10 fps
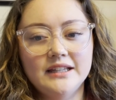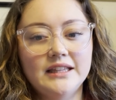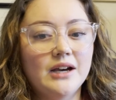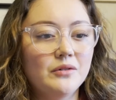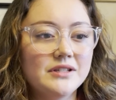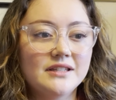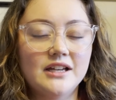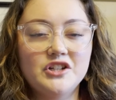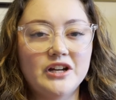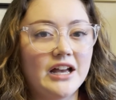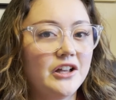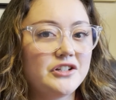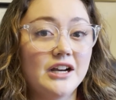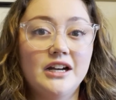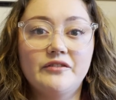that was a challenge
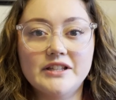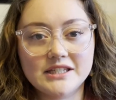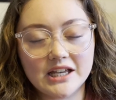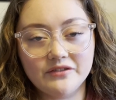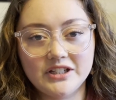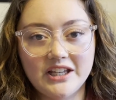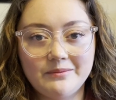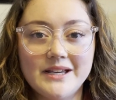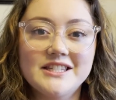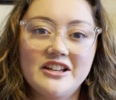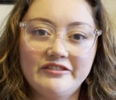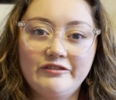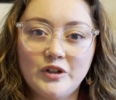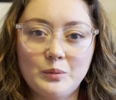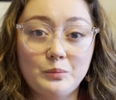in and of itself to give myself
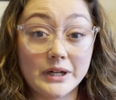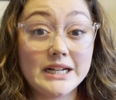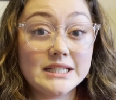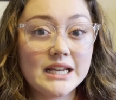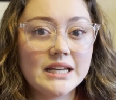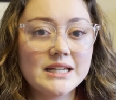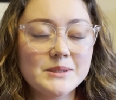full break days.